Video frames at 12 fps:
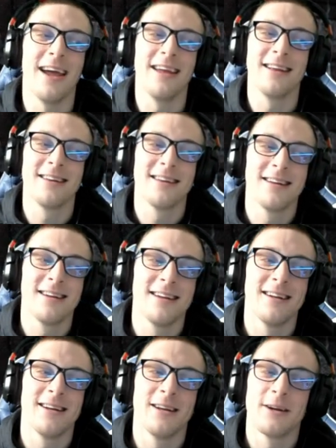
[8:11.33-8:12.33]
Call of
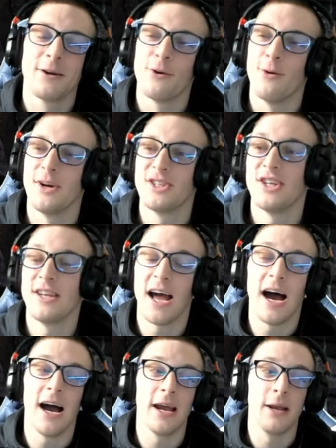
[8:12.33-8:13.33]
Duty. Question nine.
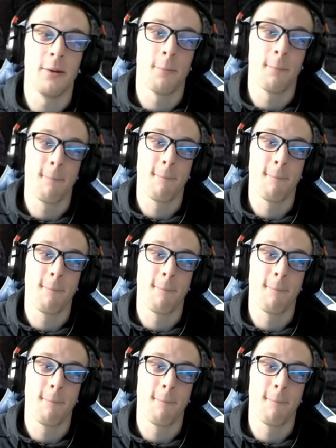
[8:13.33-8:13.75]
Play Halo.